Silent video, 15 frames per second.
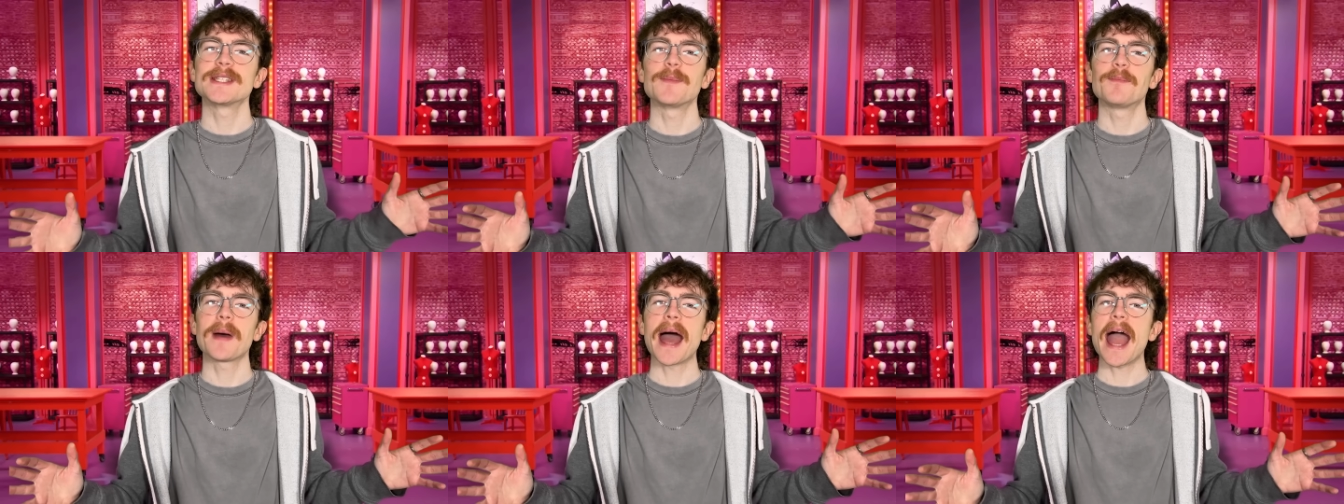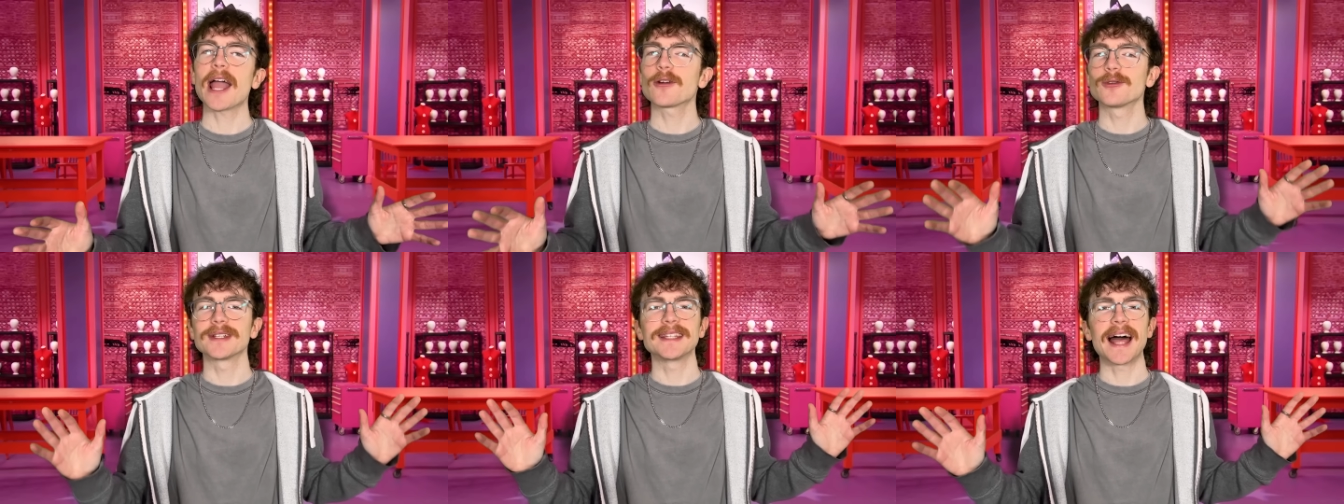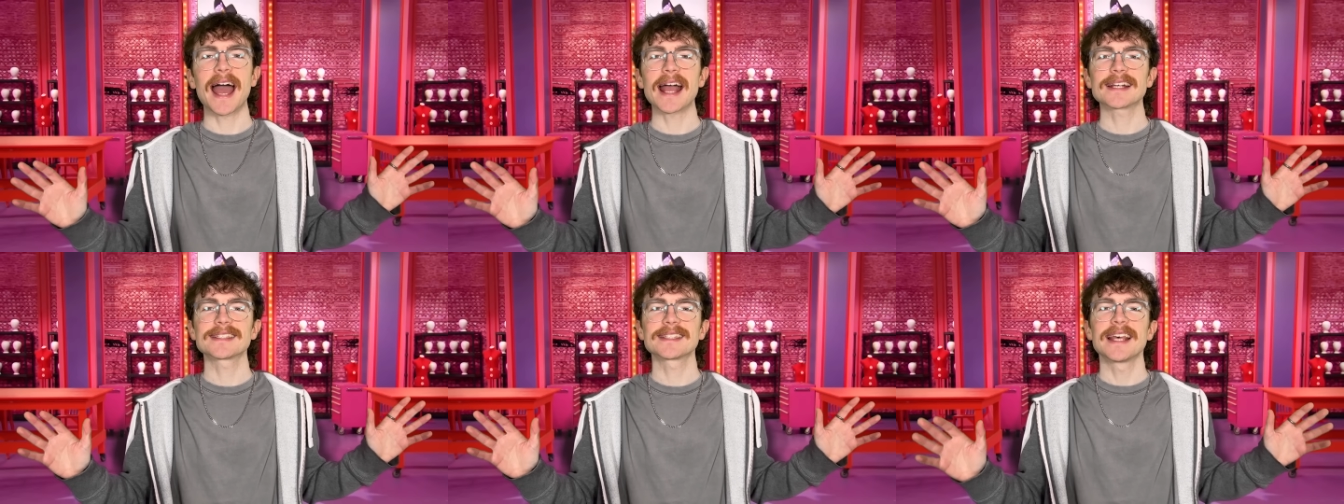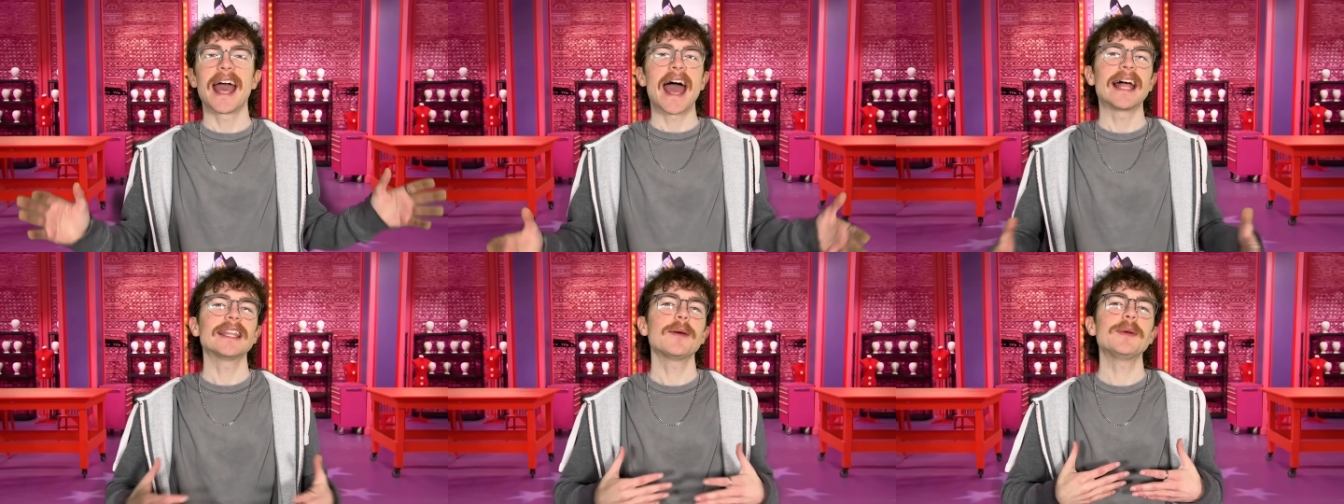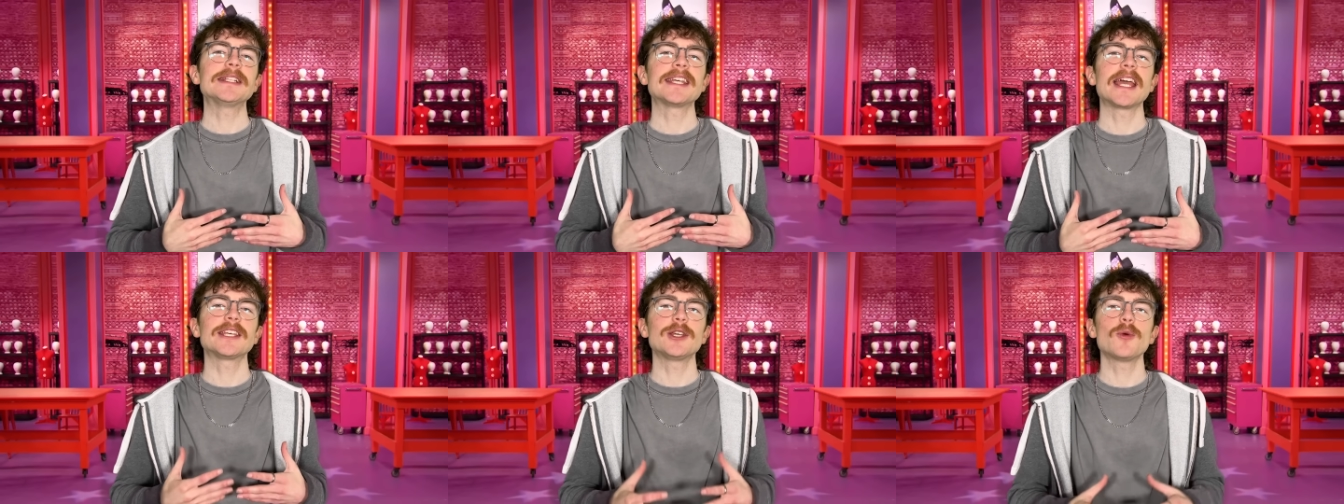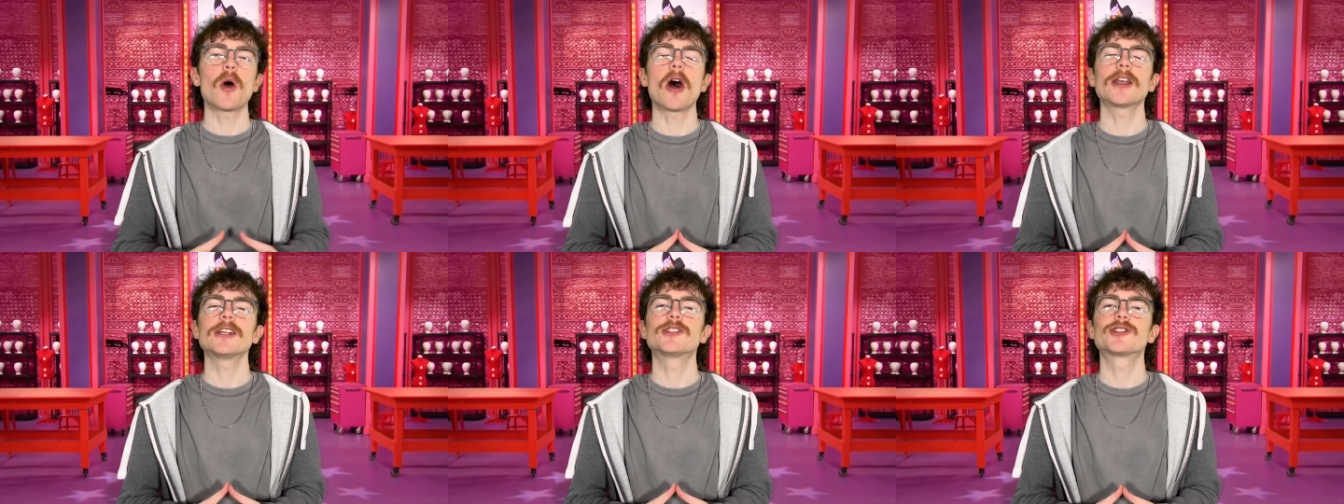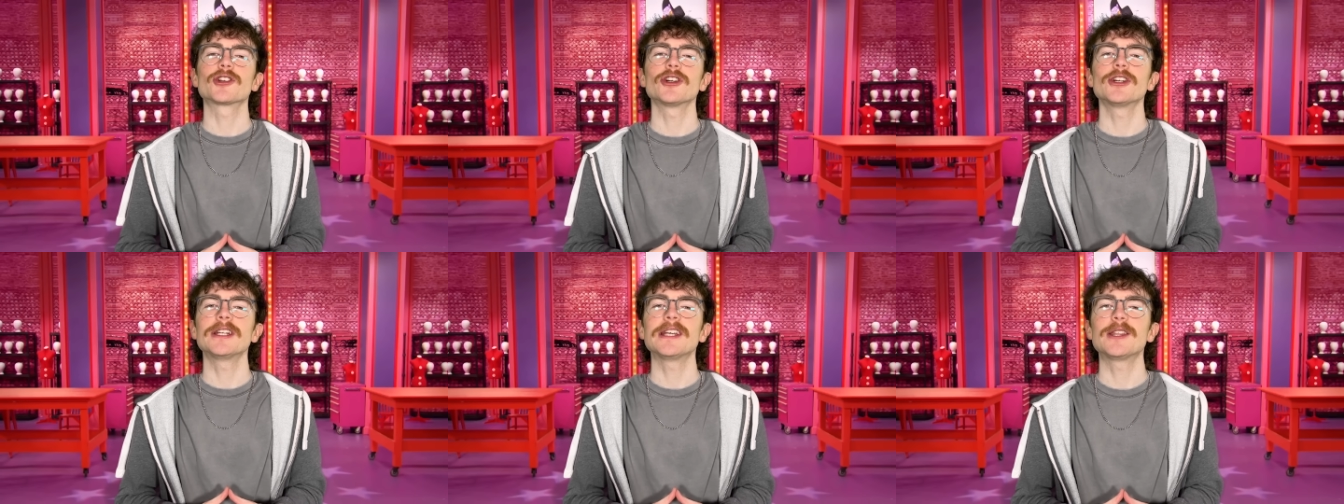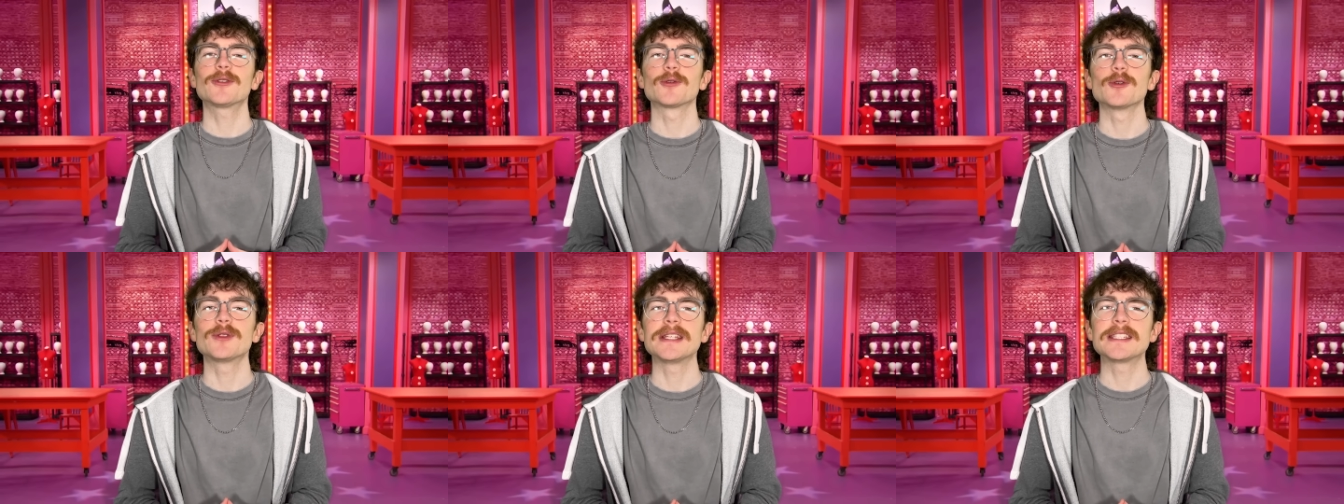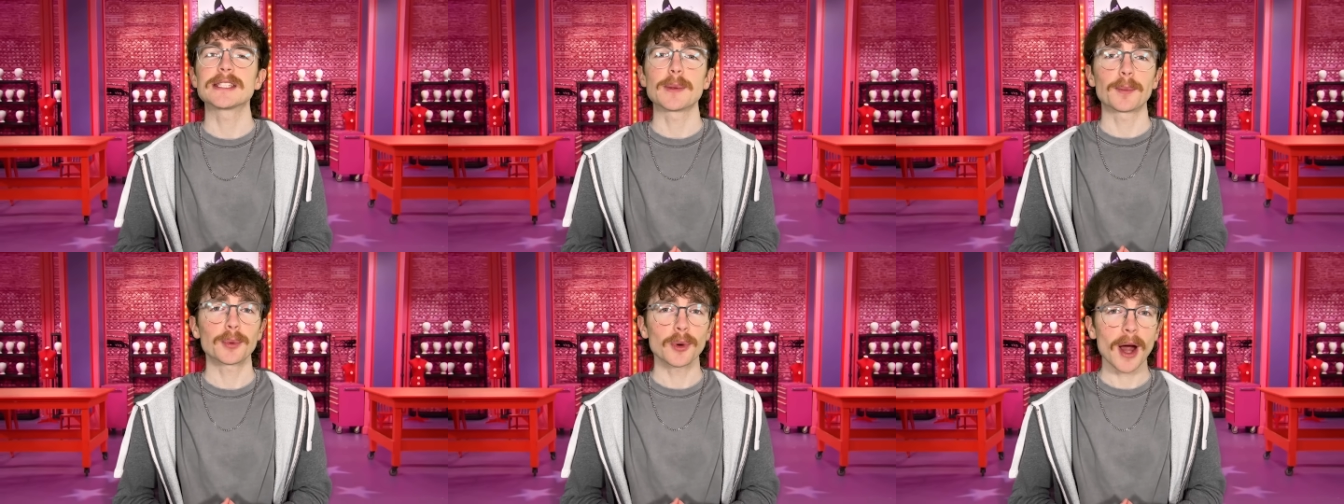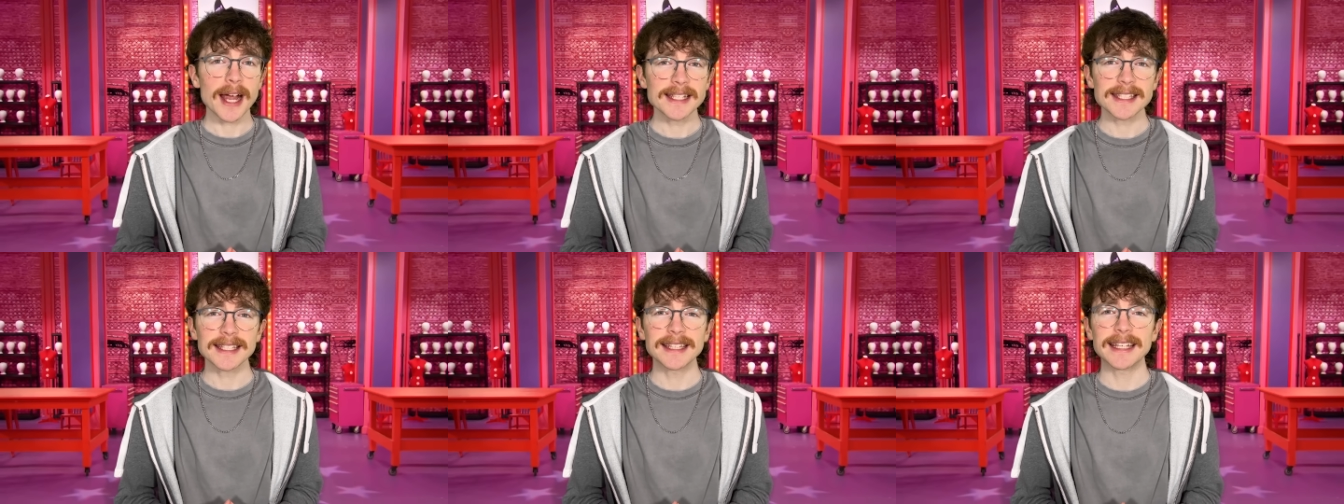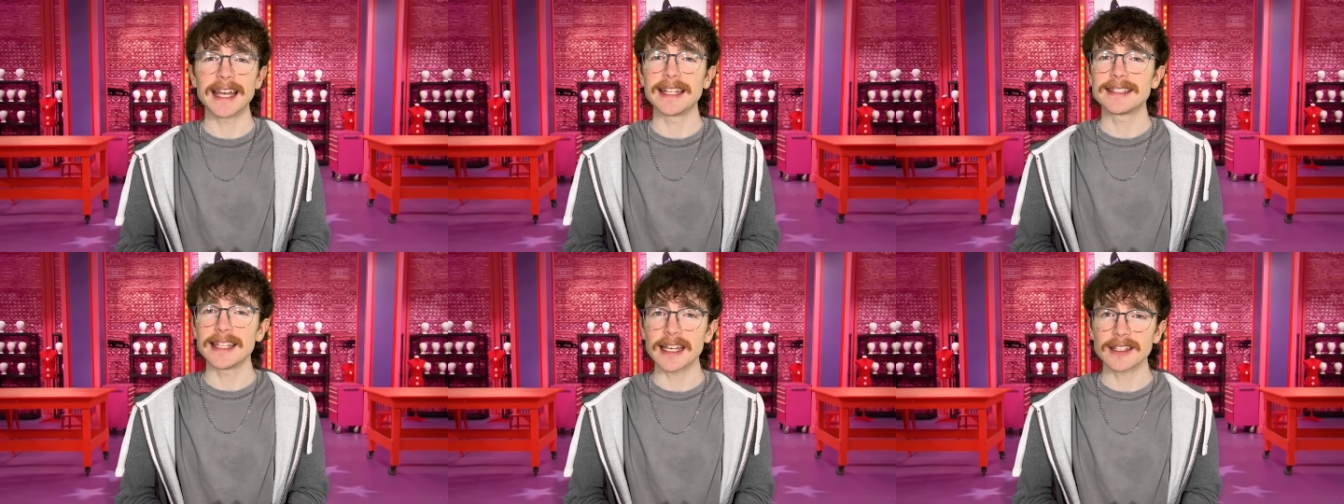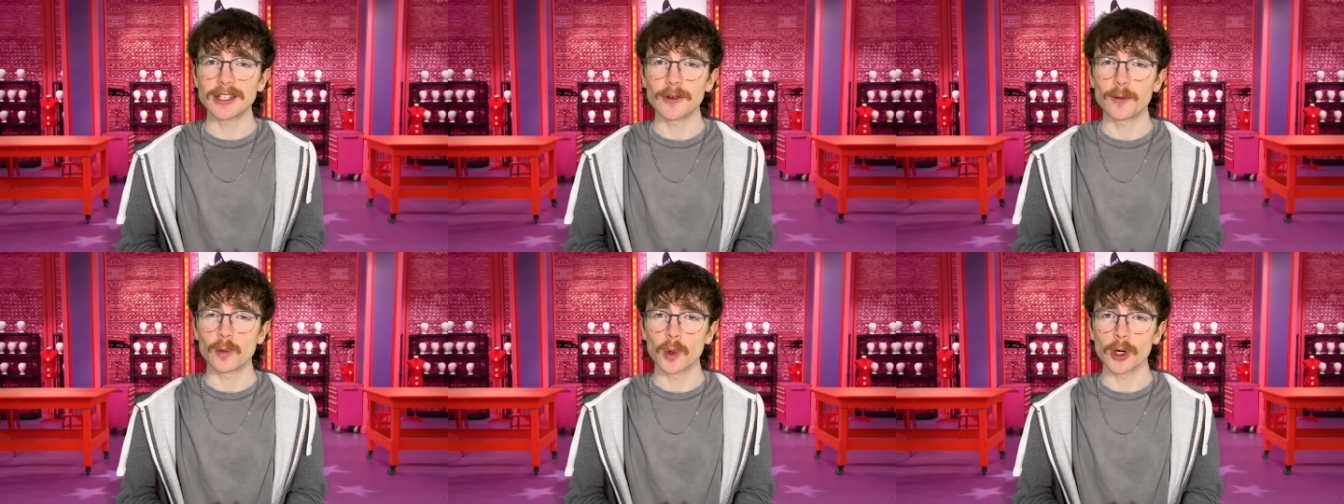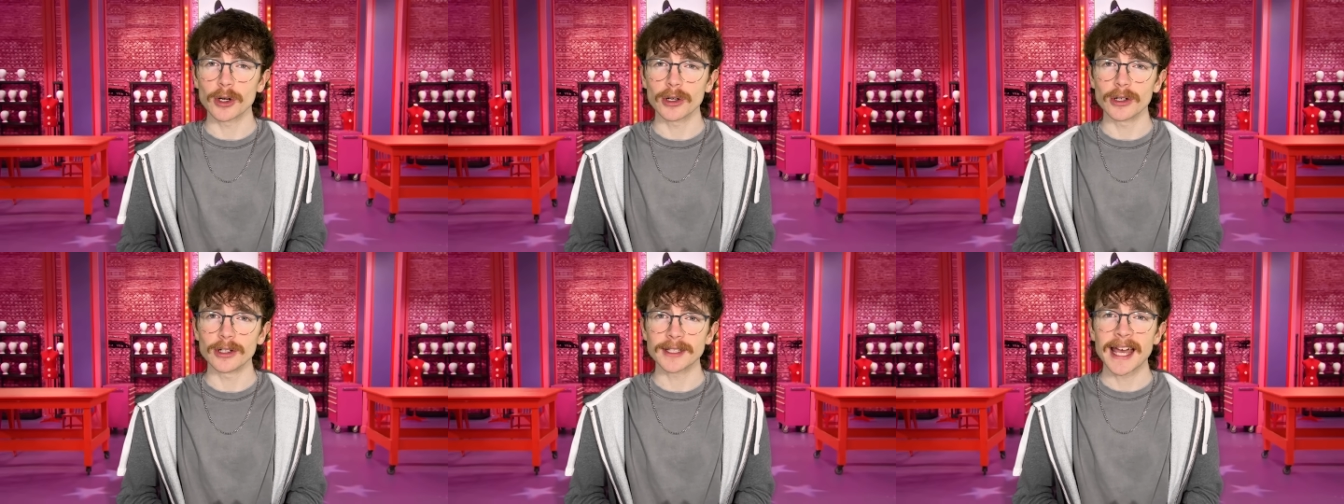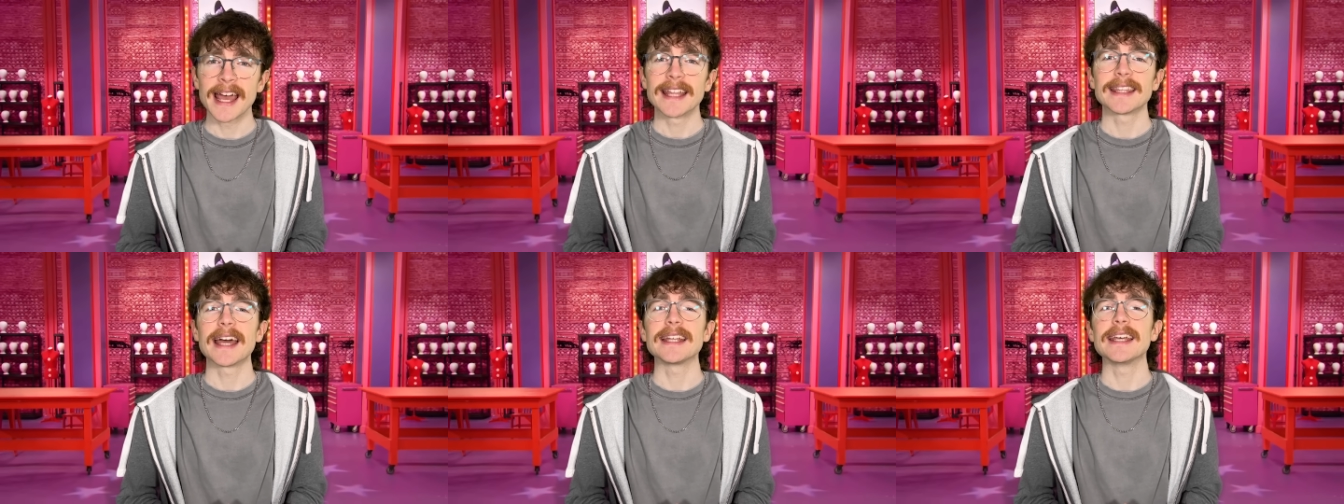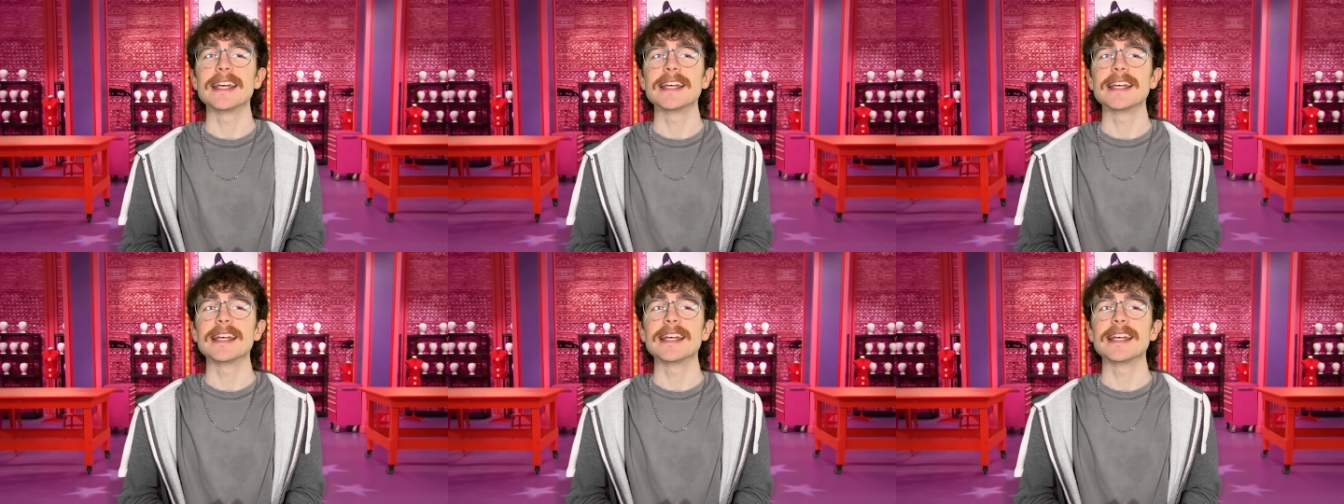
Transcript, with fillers: sit back, relax, and let me take you on a journey through the surprisingly addictive world that